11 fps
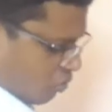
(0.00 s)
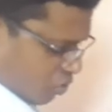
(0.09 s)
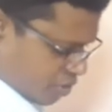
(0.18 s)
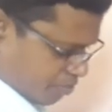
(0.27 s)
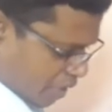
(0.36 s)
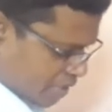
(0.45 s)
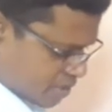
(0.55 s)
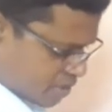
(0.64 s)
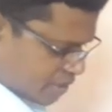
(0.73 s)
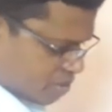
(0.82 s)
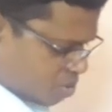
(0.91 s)
all the
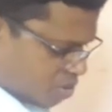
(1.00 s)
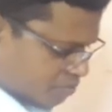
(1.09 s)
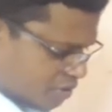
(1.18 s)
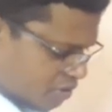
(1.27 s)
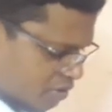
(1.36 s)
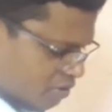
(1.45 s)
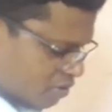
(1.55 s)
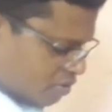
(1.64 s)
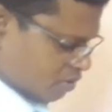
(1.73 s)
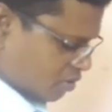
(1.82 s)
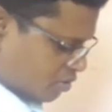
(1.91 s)
past tense of the
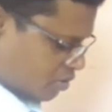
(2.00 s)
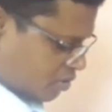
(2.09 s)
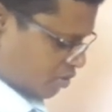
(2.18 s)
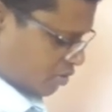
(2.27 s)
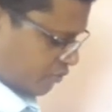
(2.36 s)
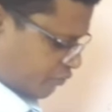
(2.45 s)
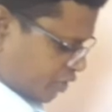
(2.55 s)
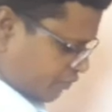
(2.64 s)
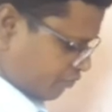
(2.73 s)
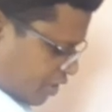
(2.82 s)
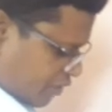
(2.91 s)

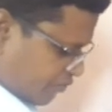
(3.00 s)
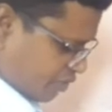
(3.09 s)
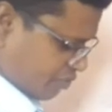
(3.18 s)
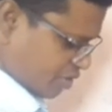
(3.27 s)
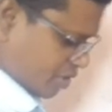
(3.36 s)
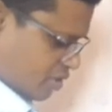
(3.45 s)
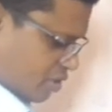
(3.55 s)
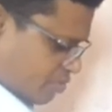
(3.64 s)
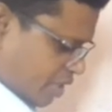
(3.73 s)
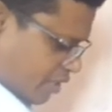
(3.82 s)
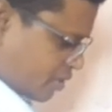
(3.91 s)
verb given within the
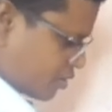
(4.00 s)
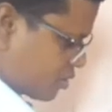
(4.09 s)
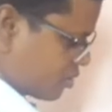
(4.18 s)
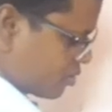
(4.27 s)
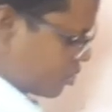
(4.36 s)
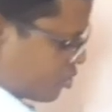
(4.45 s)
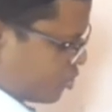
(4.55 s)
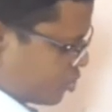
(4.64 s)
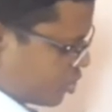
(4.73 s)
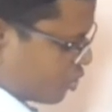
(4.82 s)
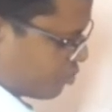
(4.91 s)
bracket. So
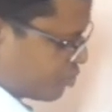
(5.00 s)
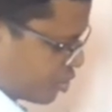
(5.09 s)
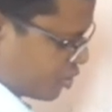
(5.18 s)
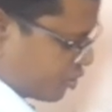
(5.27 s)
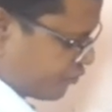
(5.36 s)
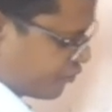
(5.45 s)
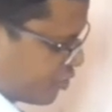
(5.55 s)
see, observe.